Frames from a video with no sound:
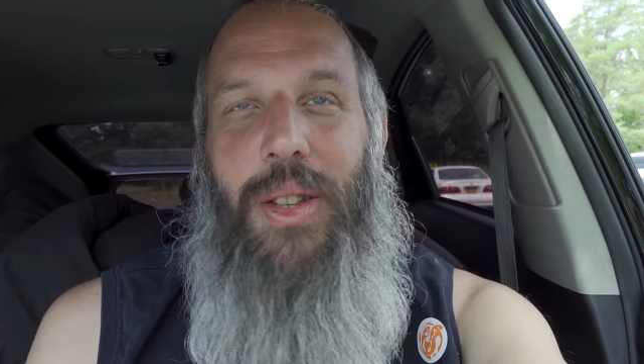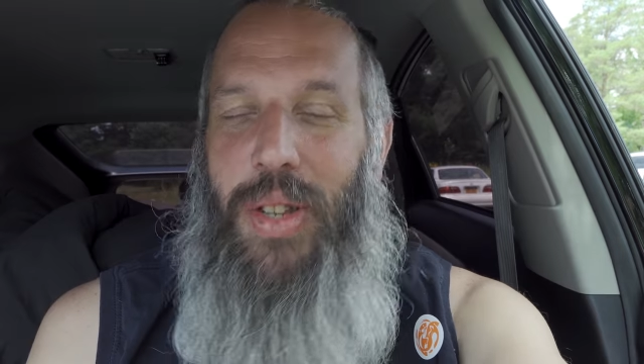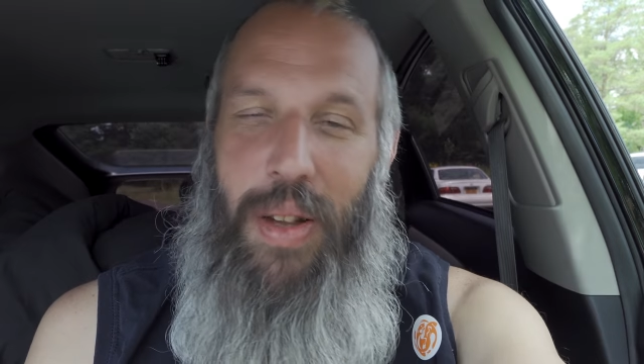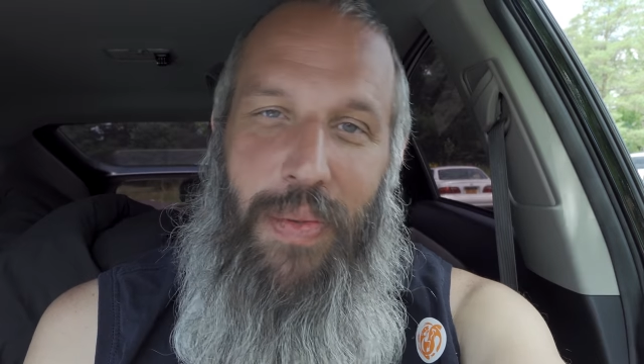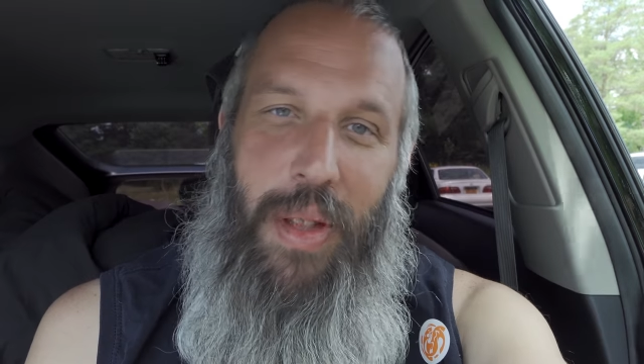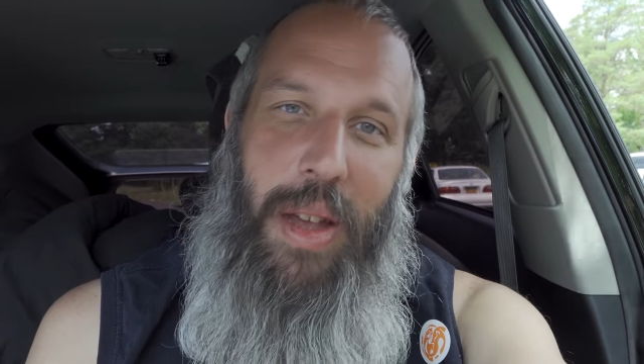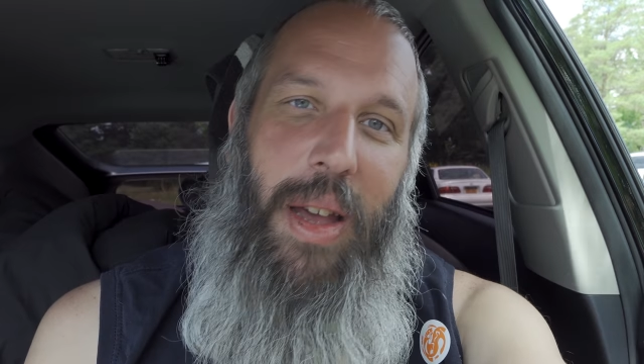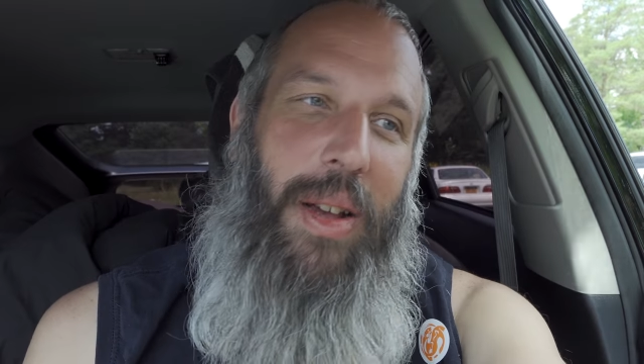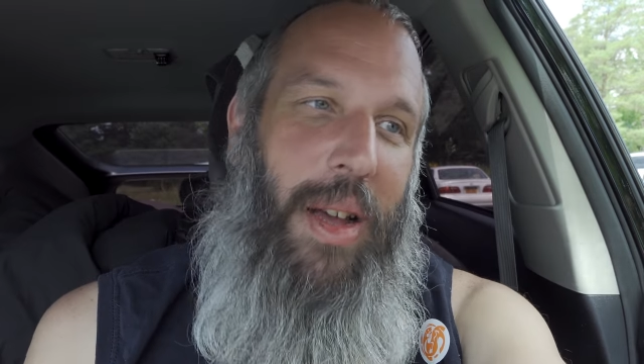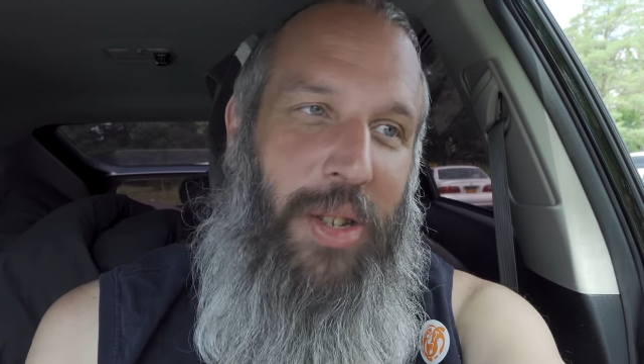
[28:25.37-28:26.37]
As in,
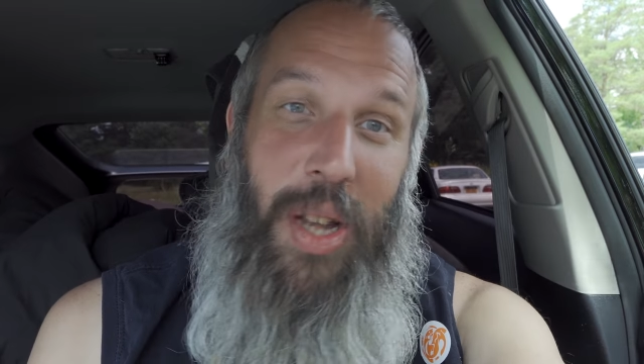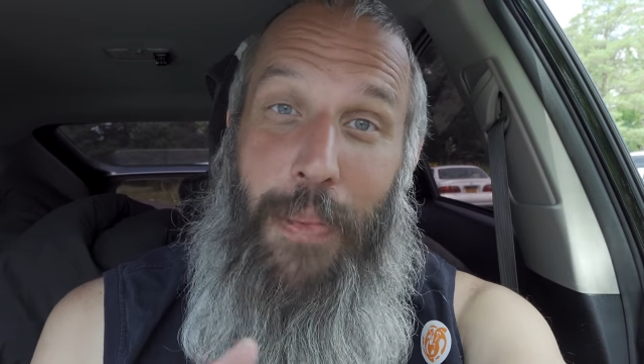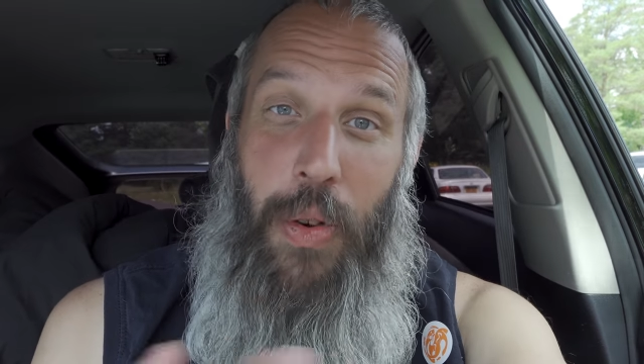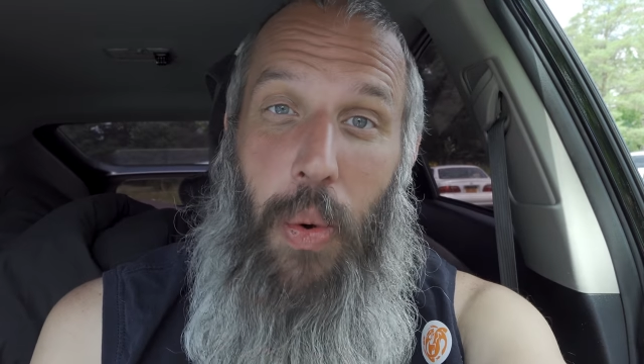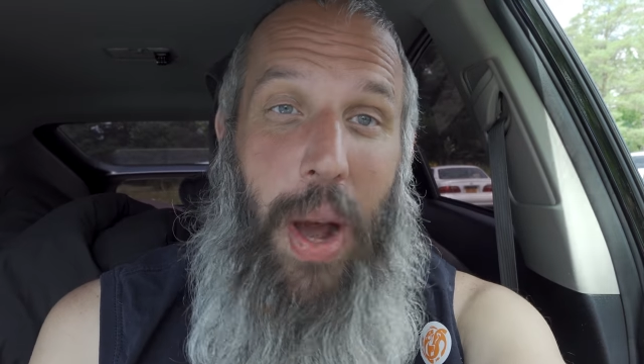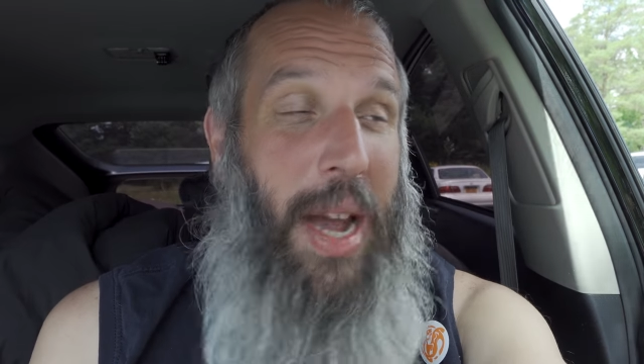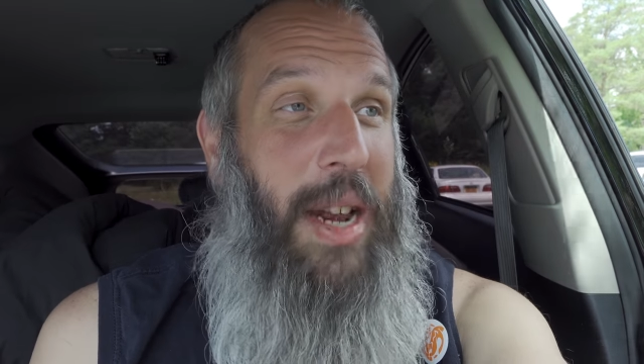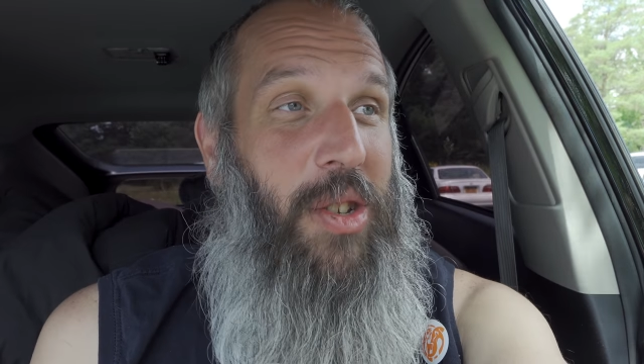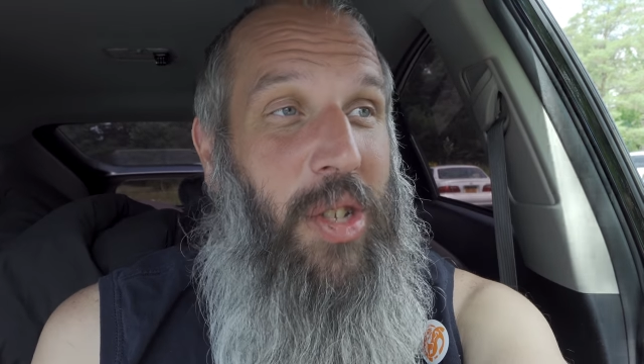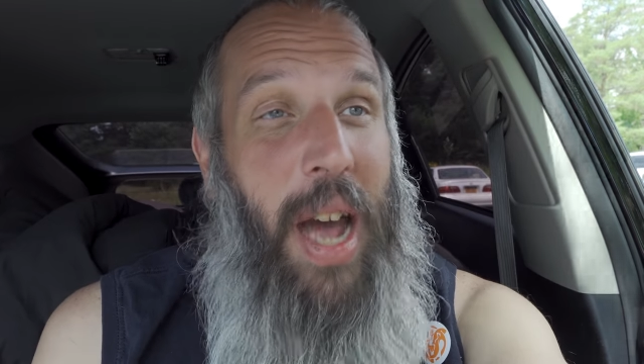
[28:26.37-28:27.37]
except for the way
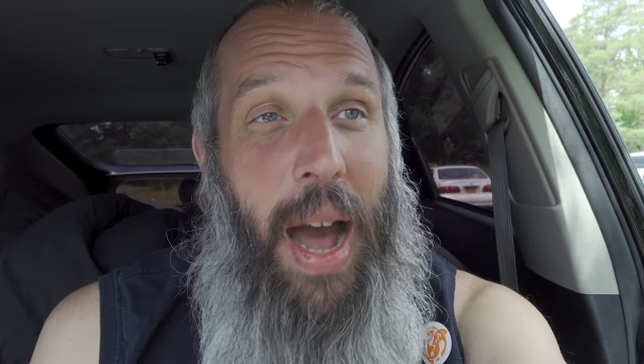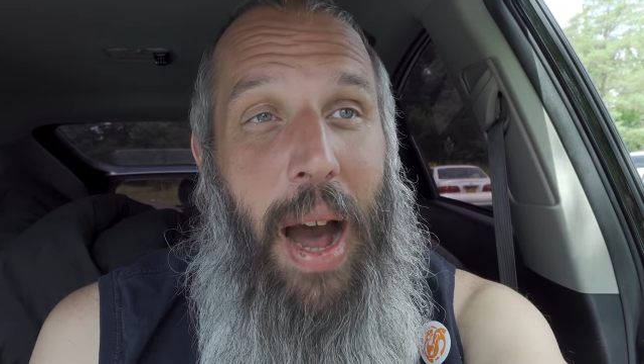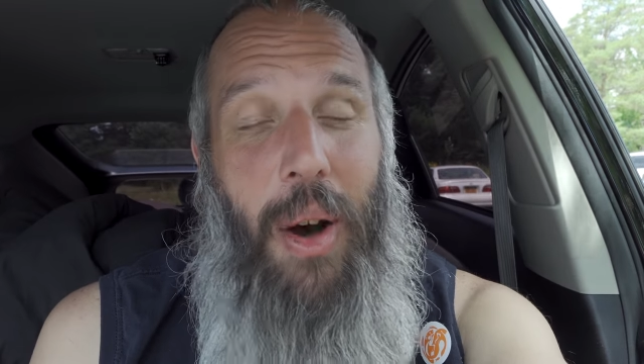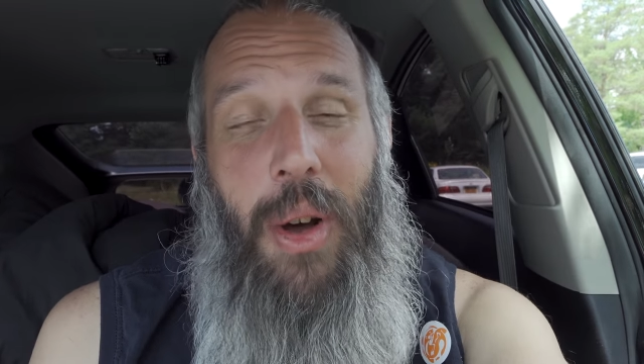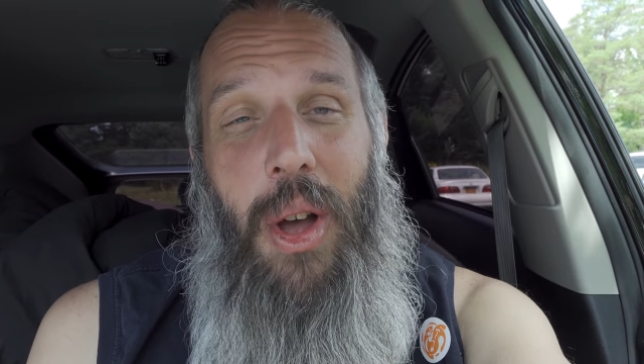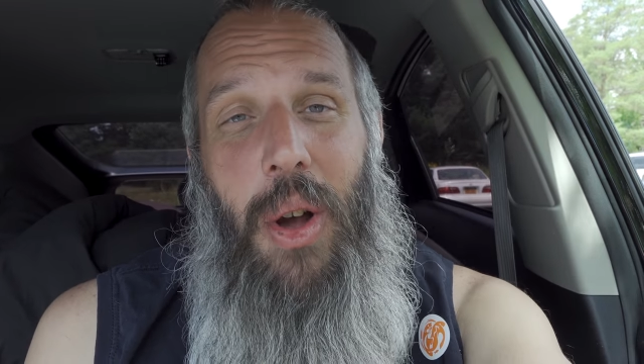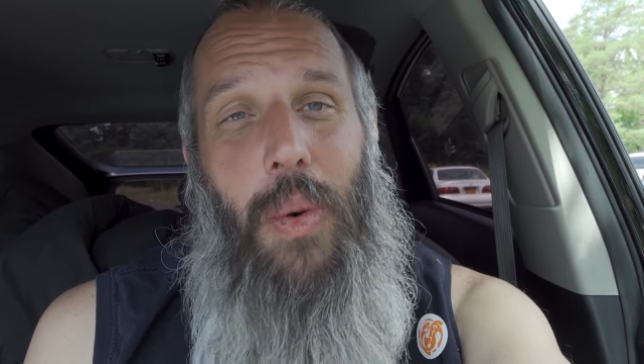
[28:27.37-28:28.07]
it is now,